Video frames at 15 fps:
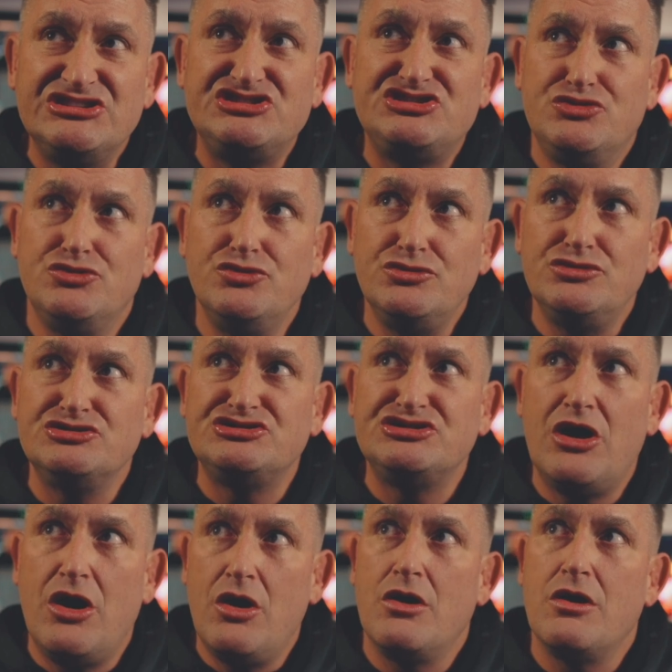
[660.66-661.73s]
These
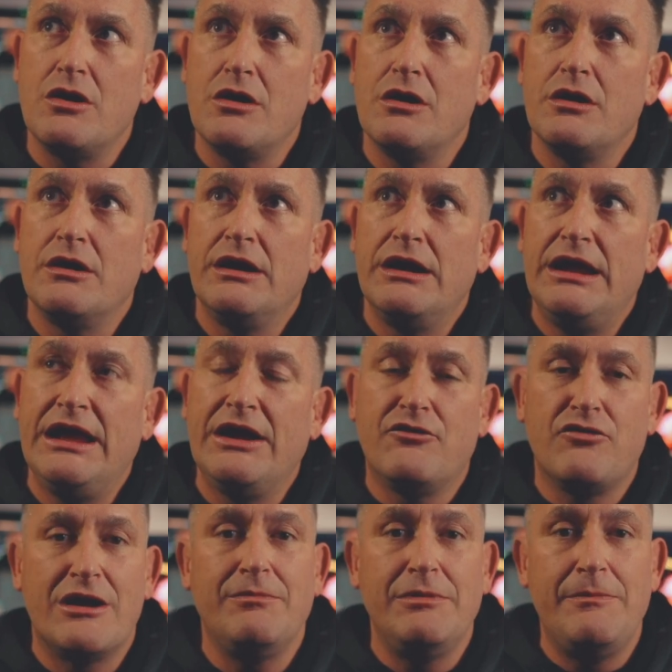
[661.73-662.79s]
tools are
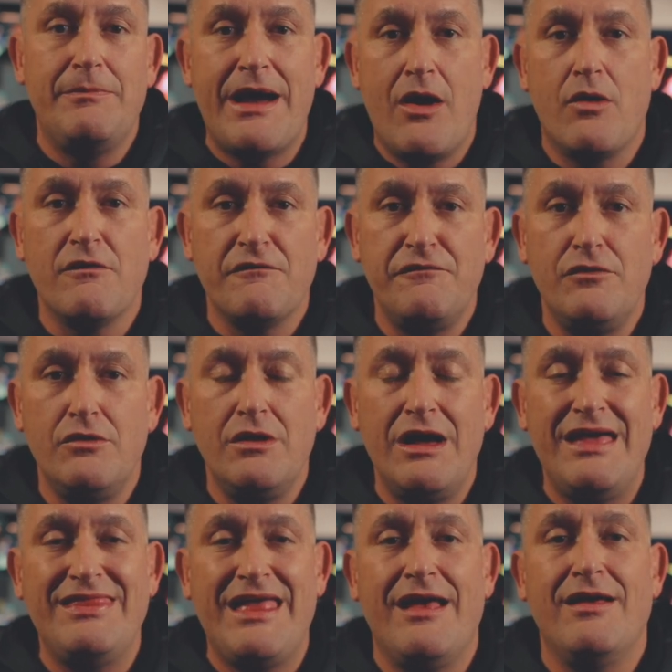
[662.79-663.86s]
incredibly
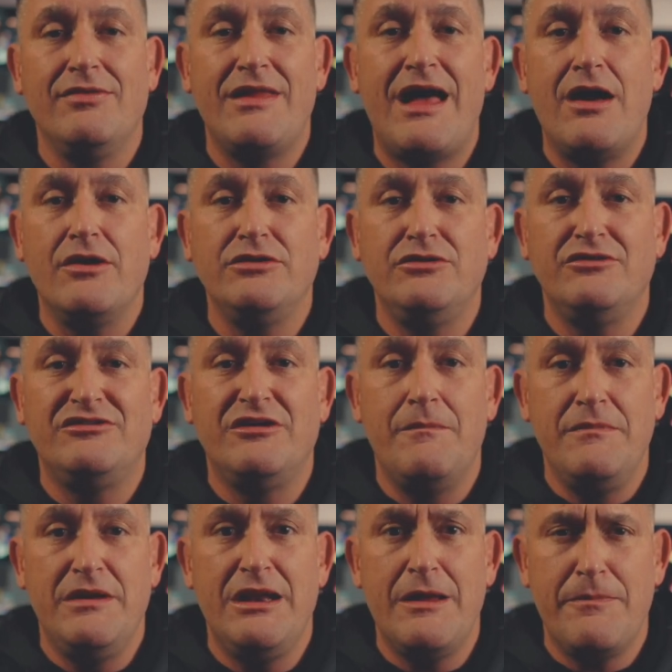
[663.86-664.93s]
powerful, and they allow you
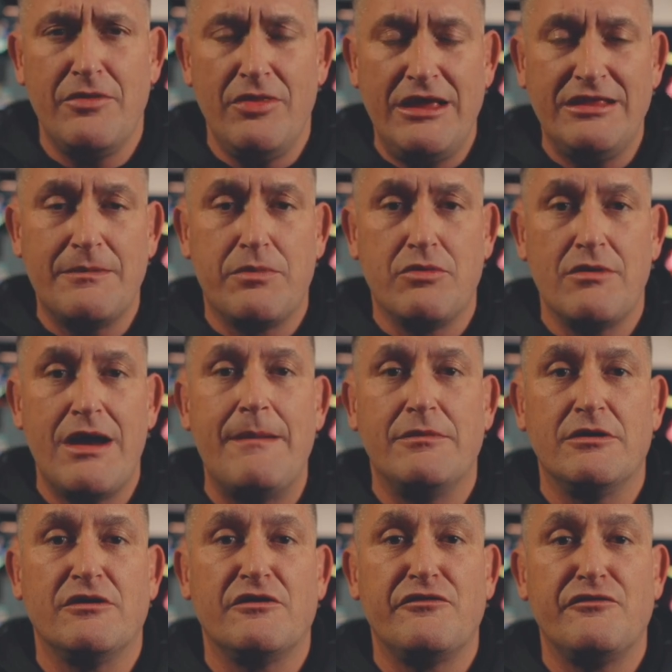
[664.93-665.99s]
to manipulate the
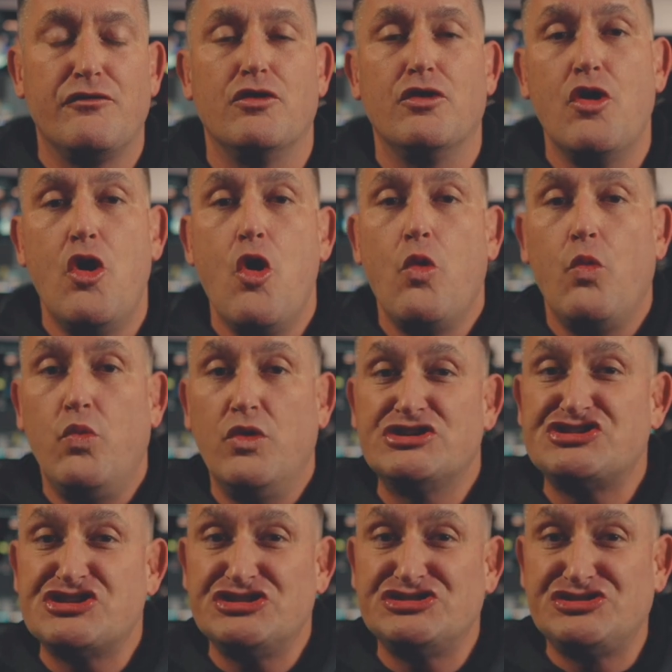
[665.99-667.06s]
parameters for
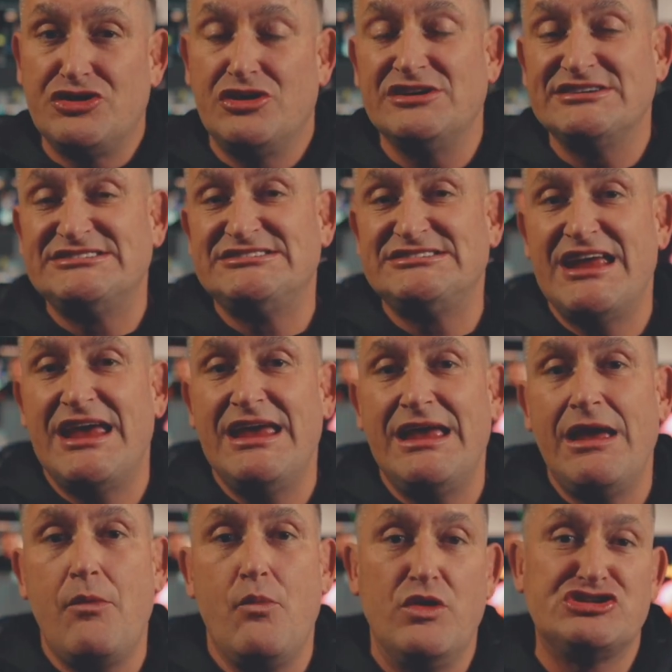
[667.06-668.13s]
which songs
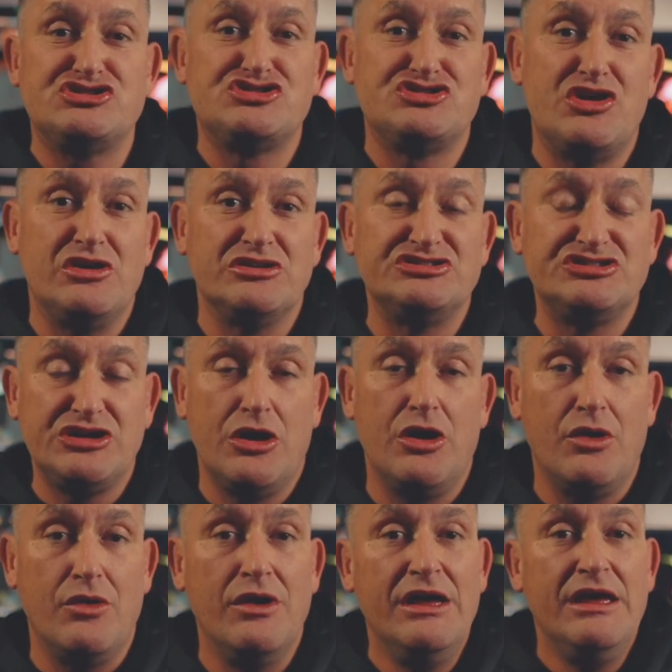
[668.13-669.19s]
stay and which songs
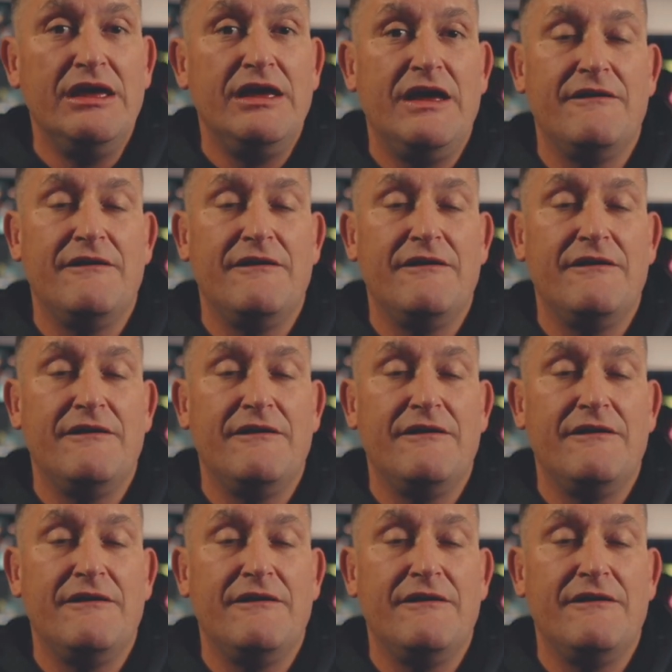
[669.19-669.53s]
go.